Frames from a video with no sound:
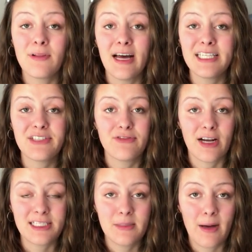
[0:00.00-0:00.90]
plus
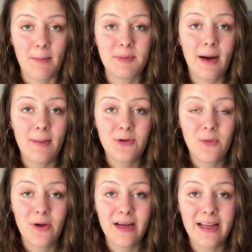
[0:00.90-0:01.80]
freshly popped
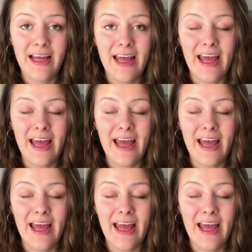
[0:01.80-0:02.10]
popcorn